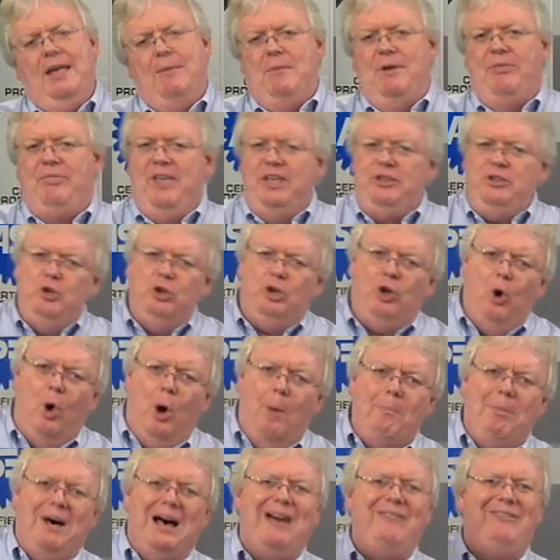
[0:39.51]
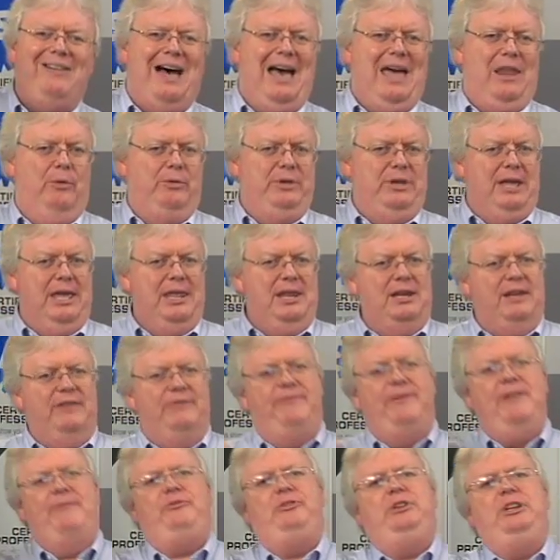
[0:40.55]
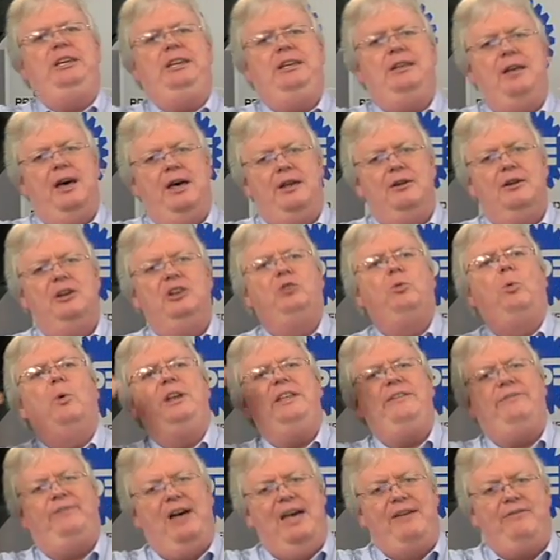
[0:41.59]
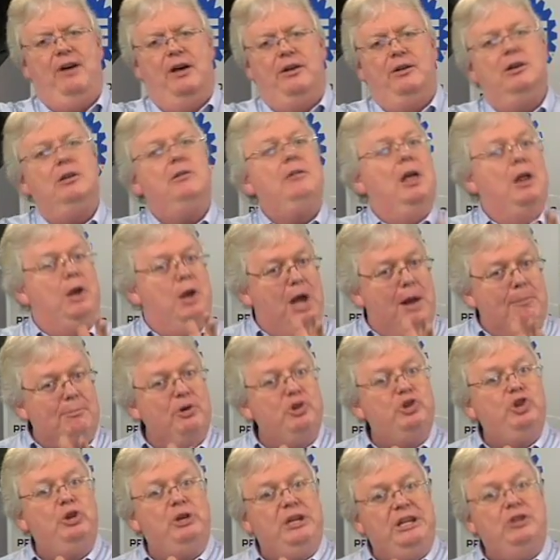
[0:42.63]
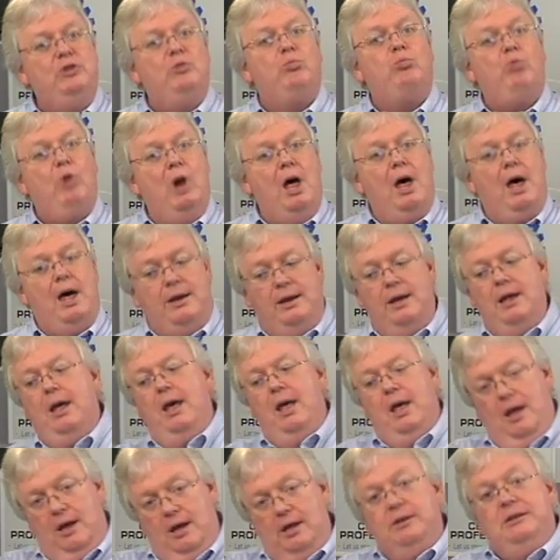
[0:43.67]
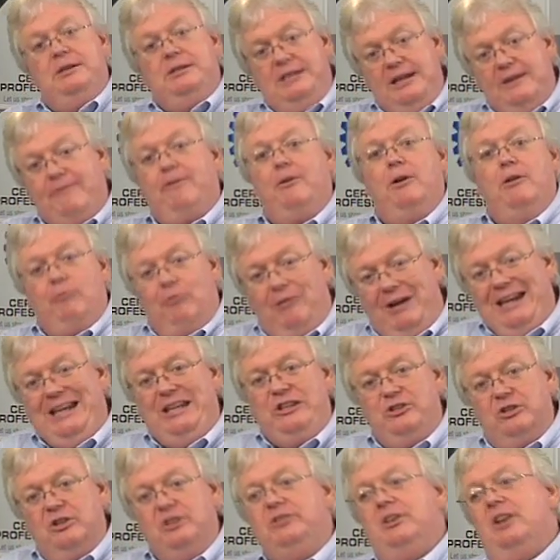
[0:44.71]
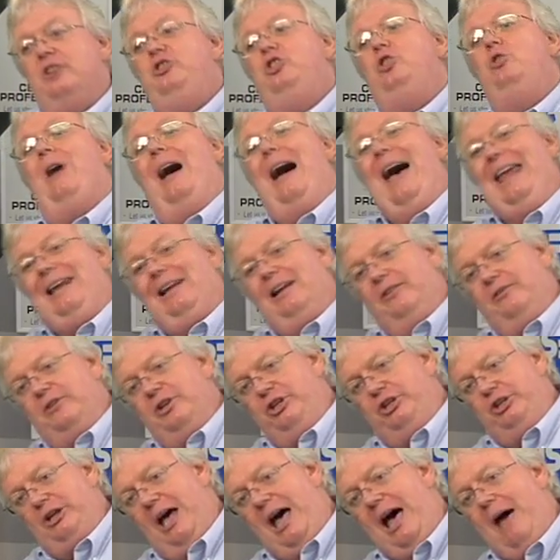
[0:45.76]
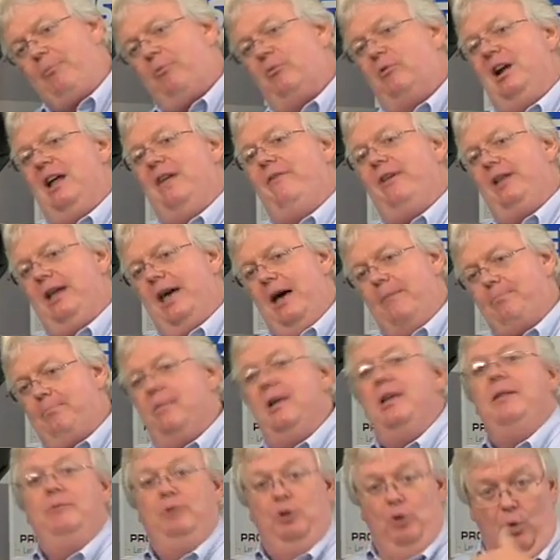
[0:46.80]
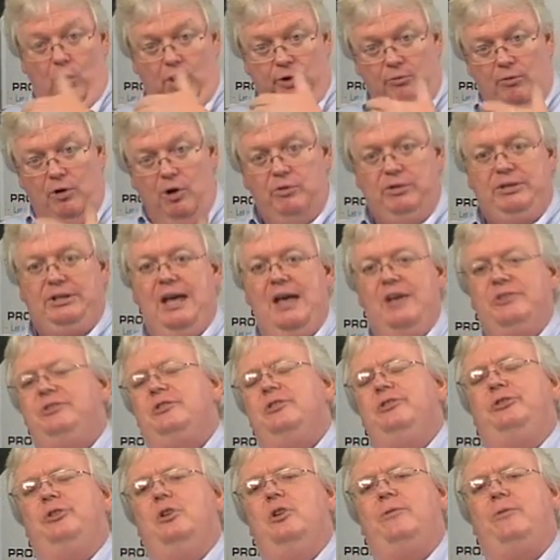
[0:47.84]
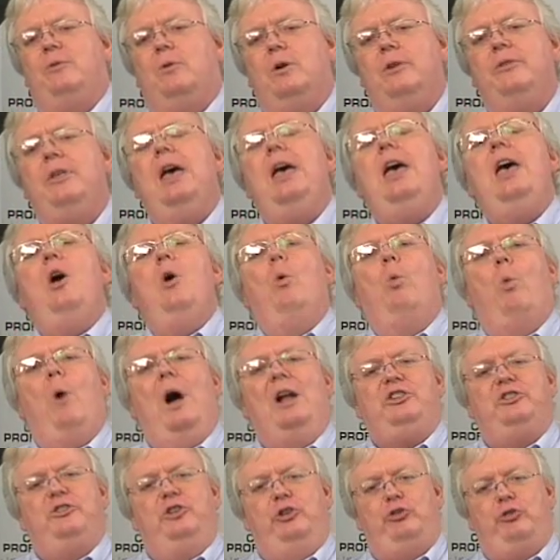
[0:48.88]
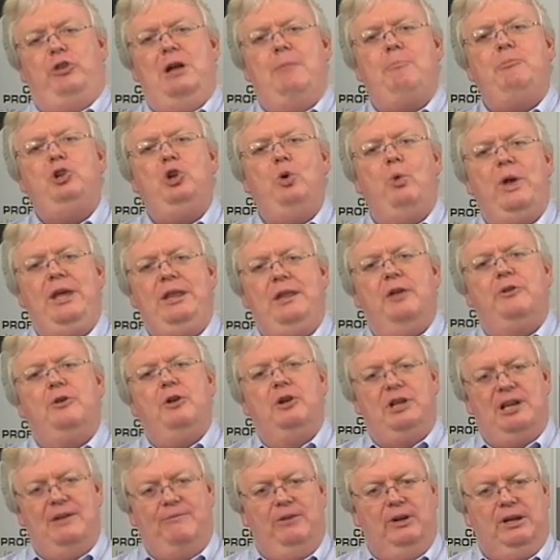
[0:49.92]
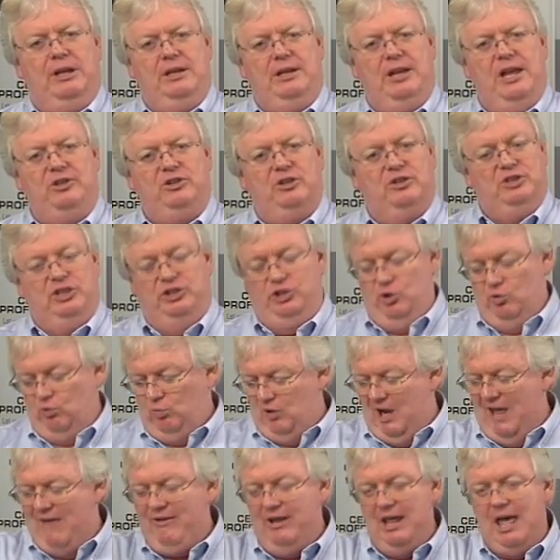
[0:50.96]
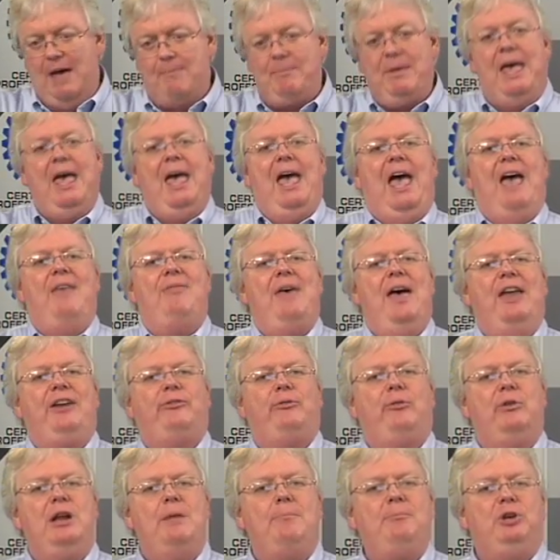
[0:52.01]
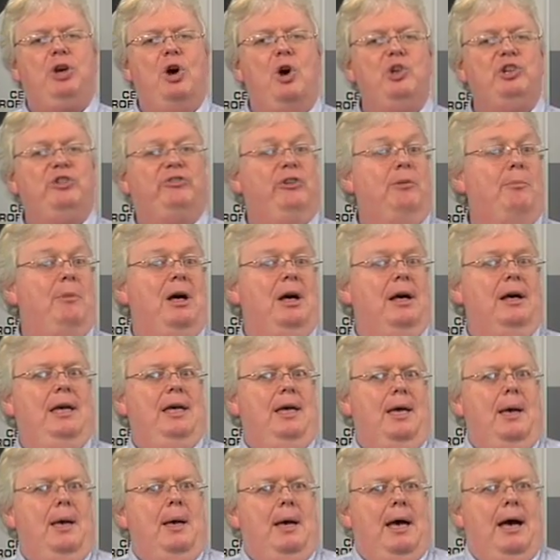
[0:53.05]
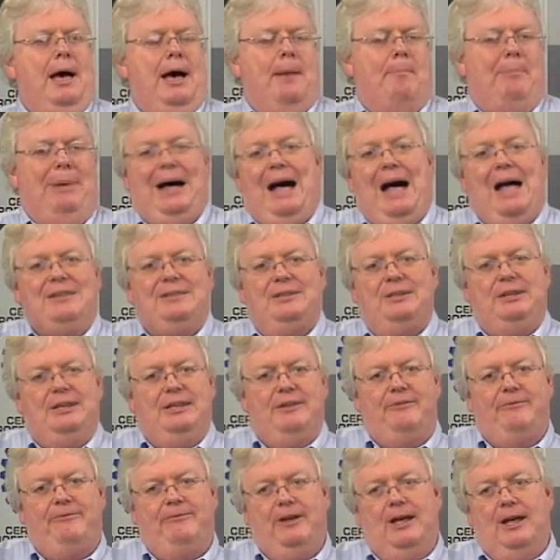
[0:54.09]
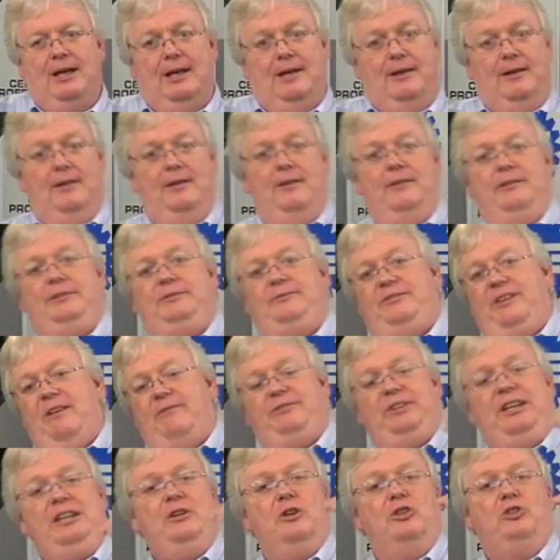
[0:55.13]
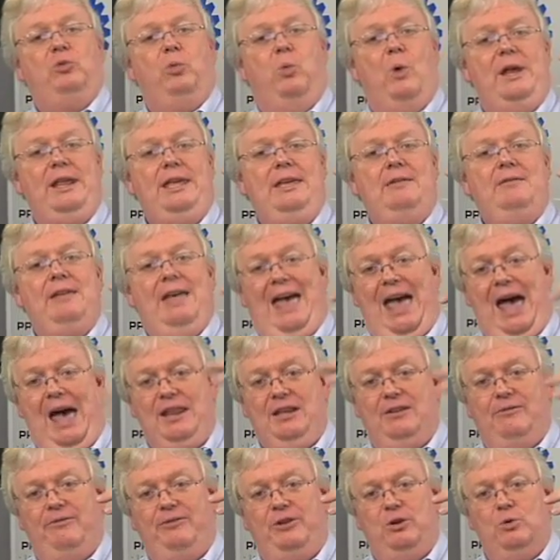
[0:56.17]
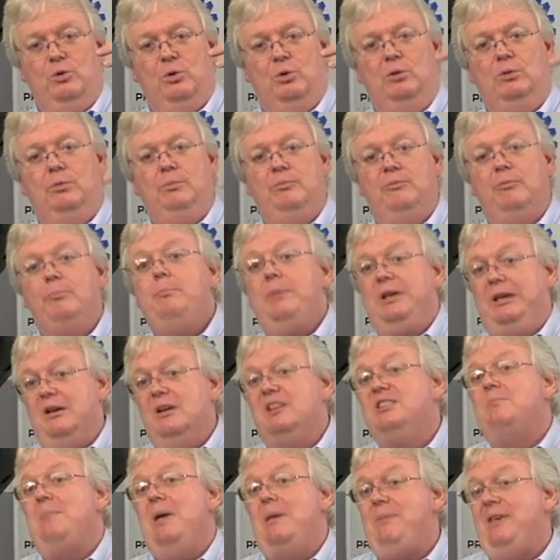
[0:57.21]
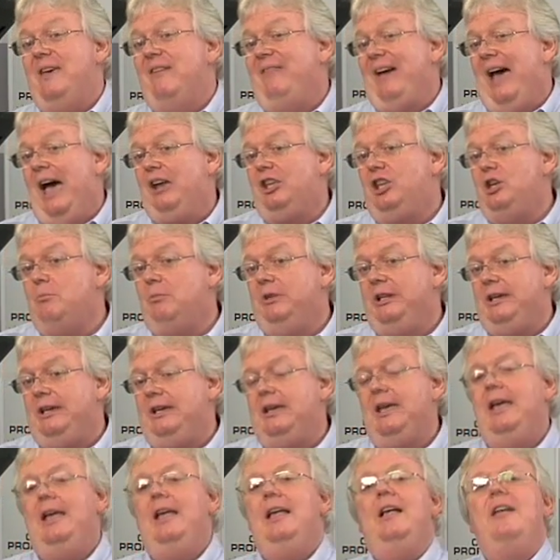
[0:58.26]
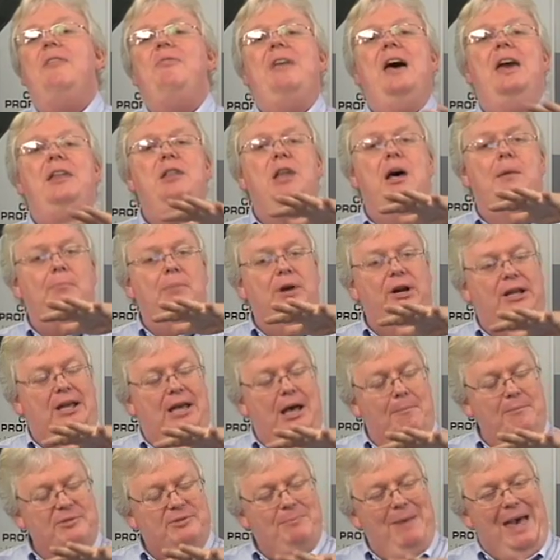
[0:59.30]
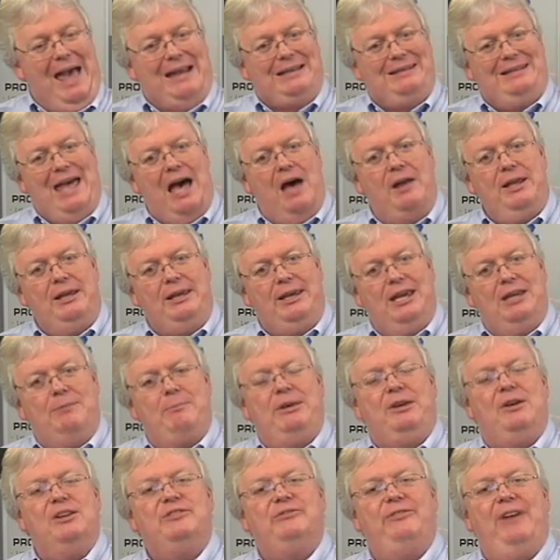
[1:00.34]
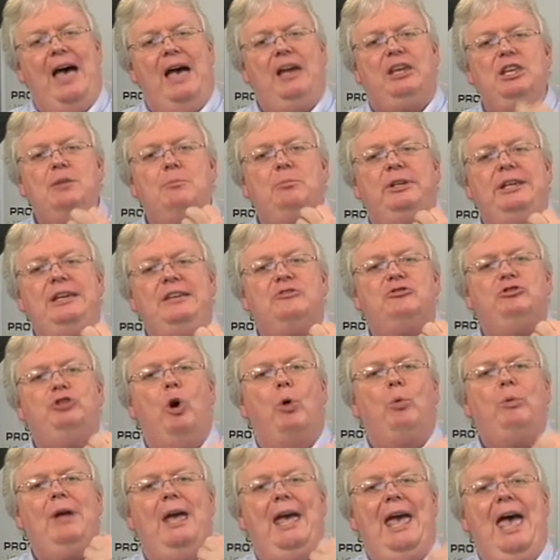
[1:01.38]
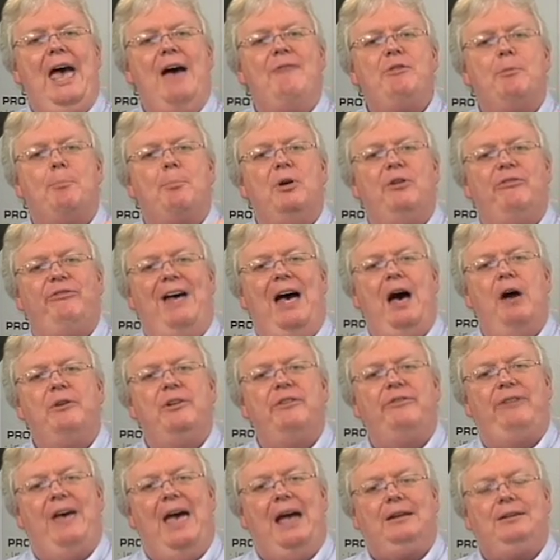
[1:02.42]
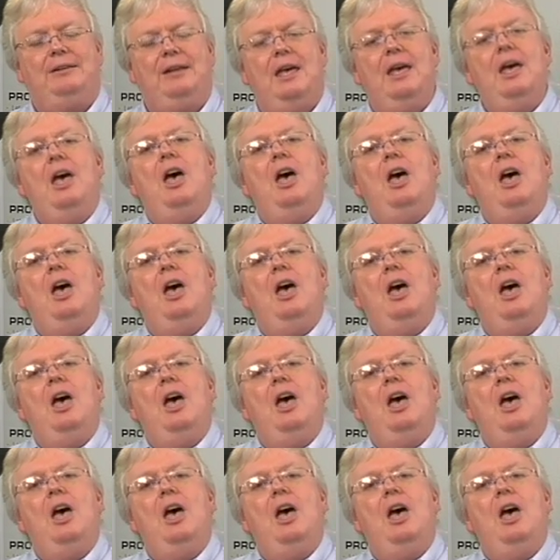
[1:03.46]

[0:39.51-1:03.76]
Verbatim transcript: but then you go above idle. You get into 1500, 2500 numbers you need to run different ranges as you idle it in the shop, rev it up, and go on road tests and so forth. Watch the trim doing under different conditions. So you rev it up, and that trim goes from a, a positive, uh, 15 or 20, adding fuel because maybe a vacuum leak, that number comes back down again because vacuum leaks don't have the profound effect